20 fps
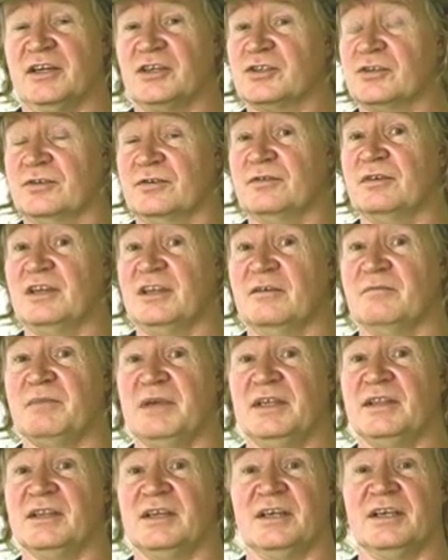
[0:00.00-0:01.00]
He shouldn't really have
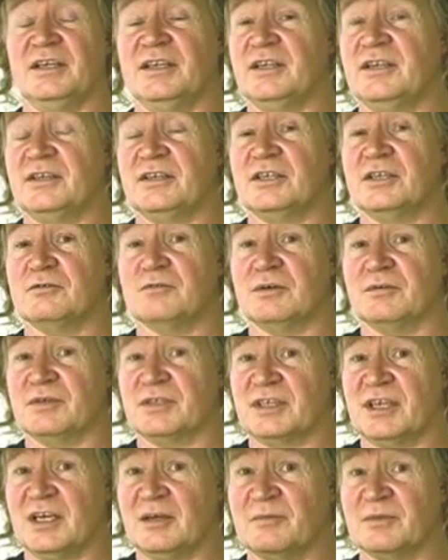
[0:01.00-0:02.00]
been there. He didn't know what
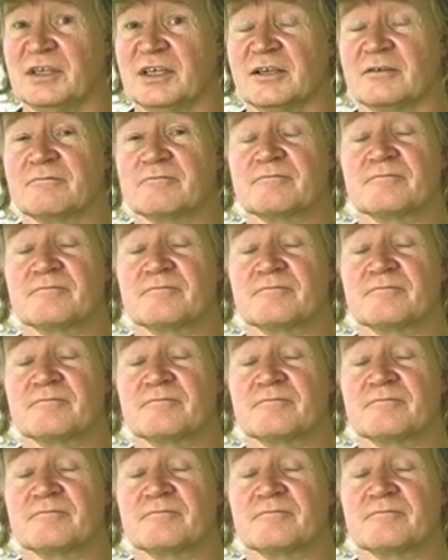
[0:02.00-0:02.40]
was happening.